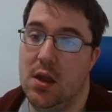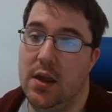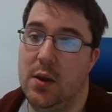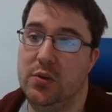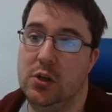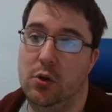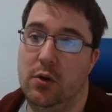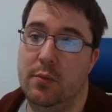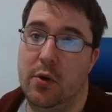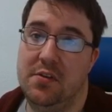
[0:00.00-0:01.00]
It was included
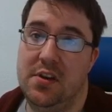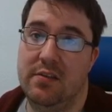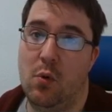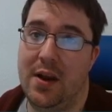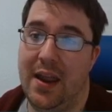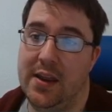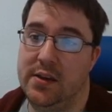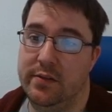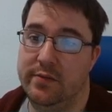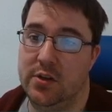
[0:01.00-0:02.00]
in both Div 1 and
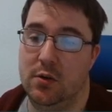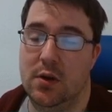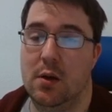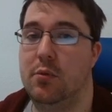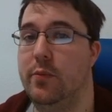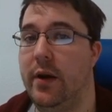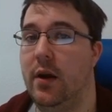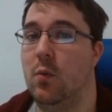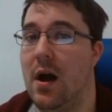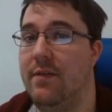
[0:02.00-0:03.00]
Div 2. Now, Blueberry
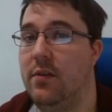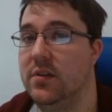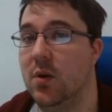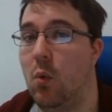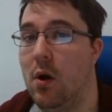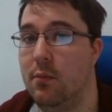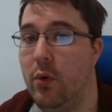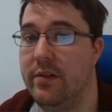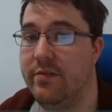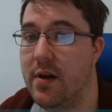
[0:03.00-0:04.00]
Waffle is a
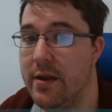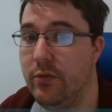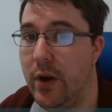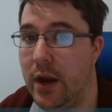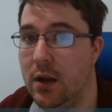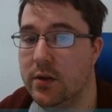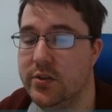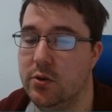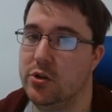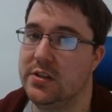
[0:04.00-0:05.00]
1.5 rating,
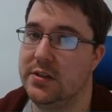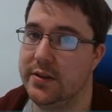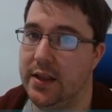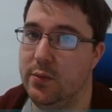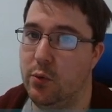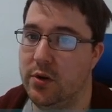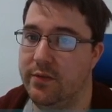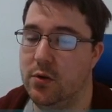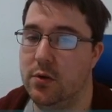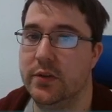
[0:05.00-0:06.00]
so just slightly more
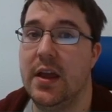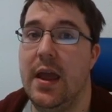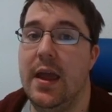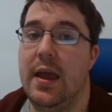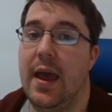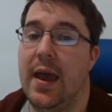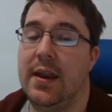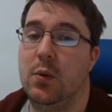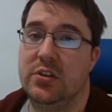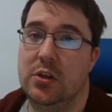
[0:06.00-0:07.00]
difficult, and
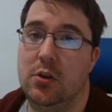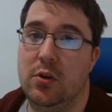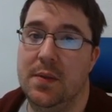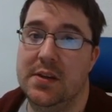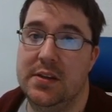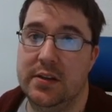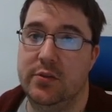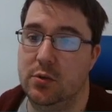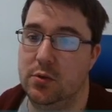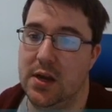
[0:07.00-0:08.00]
it was included in the Div
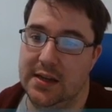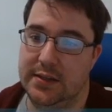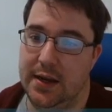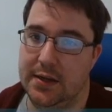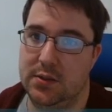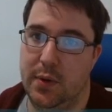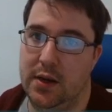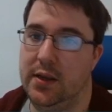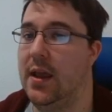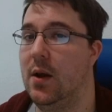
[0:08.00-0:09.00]
2 contest. But
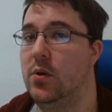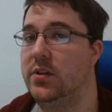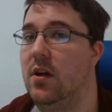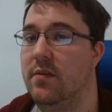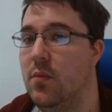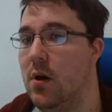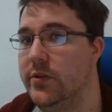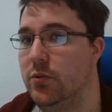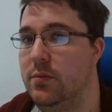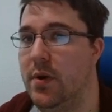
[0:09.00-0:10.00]
again, I want to solve them all,
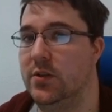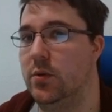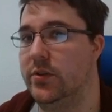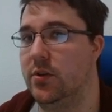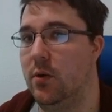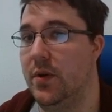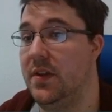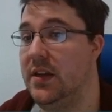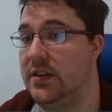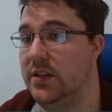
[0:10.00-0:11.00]
so we might as well start with
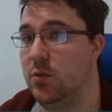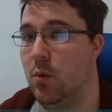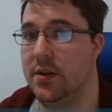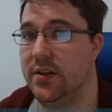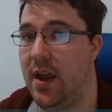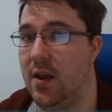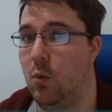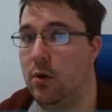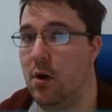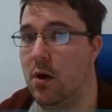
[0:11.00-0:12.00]
the easiest ones and
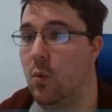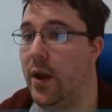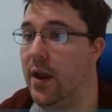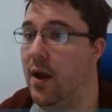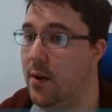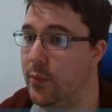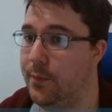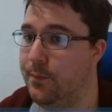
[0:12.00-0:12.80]
work our way up.